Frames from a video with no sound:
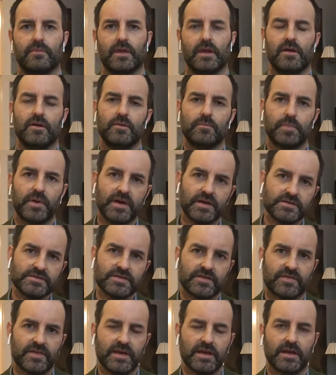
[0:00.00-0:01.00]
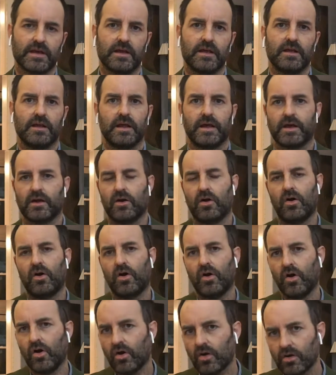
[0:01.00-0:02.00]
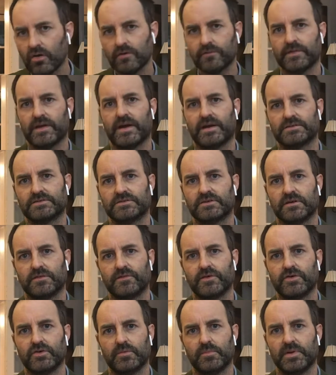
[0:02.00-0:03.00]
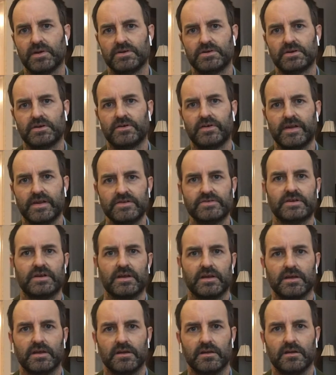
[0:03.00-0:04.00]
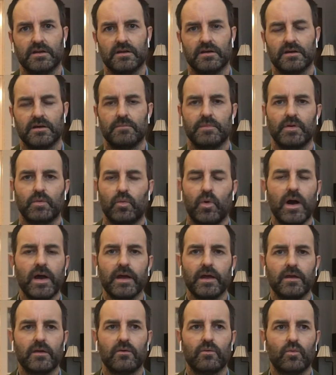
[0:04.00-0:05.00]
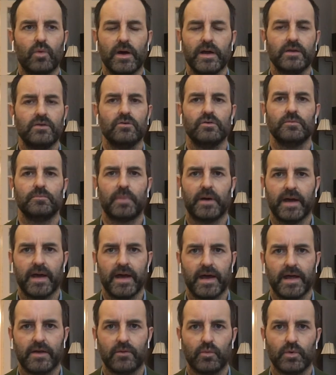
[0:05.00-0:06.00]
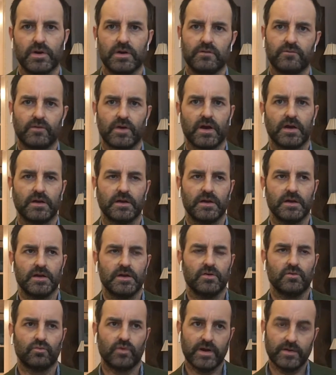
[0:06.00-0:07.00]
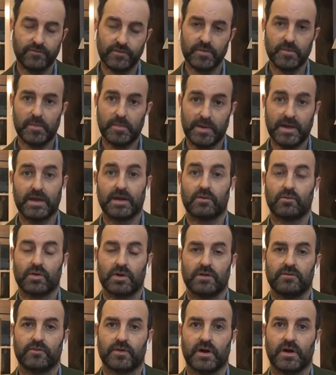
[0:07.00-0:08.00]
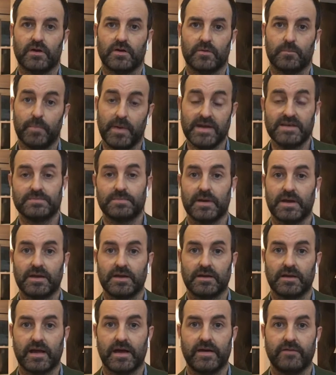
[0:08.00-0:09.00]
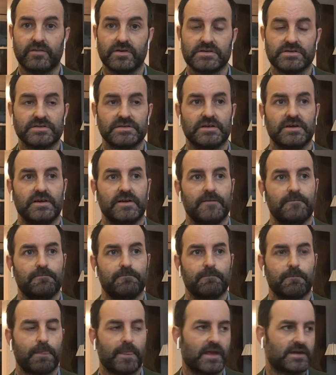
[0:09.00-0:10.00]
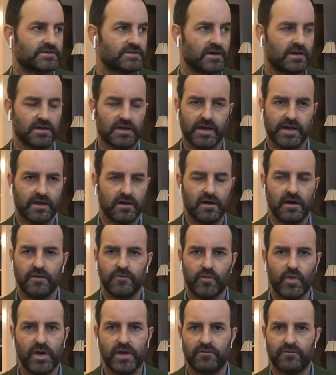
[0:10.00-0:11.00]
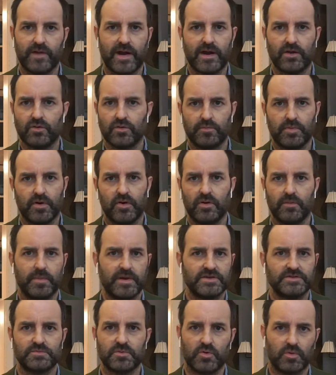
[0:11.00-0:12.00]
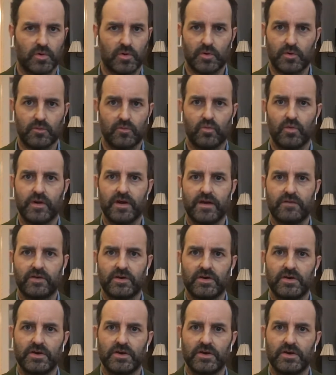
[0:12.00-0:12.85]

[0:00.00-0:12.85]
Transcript: But here's the thing, like, all of that stuff could have been done digitally. I mean, why do it by hand when you've got, right from the beginning, where you've got your base painted canvas, it's got like an off-white Pharaoh ball, Benjamin or whatever.